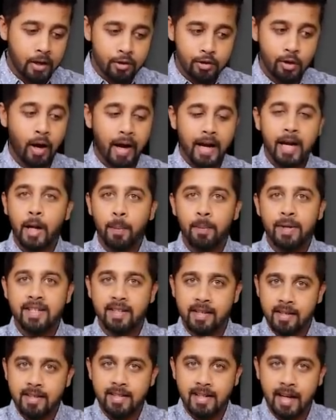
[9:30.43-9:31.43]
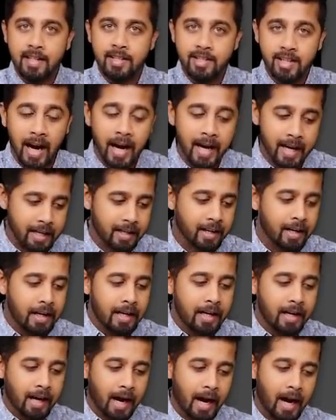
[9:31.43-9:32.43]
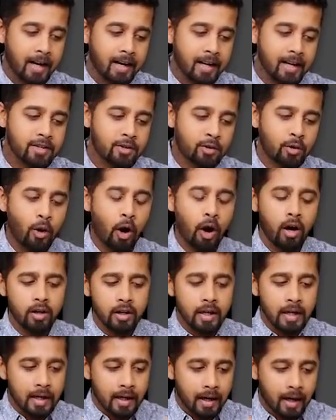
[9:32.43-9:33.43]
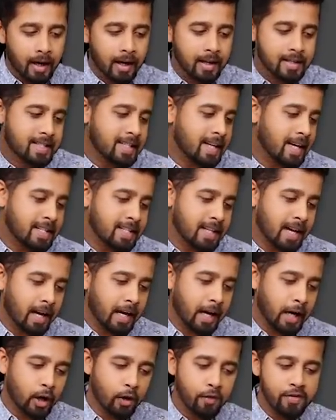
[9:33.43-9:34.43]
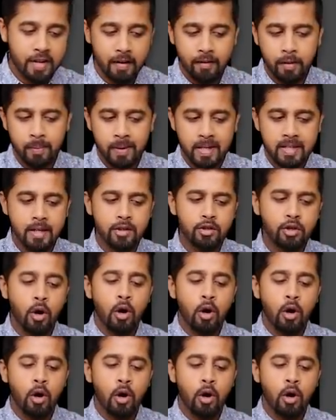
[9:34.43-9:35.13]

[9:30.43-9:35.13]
So NTPC is a giant and has got a CAGR rate of 7%.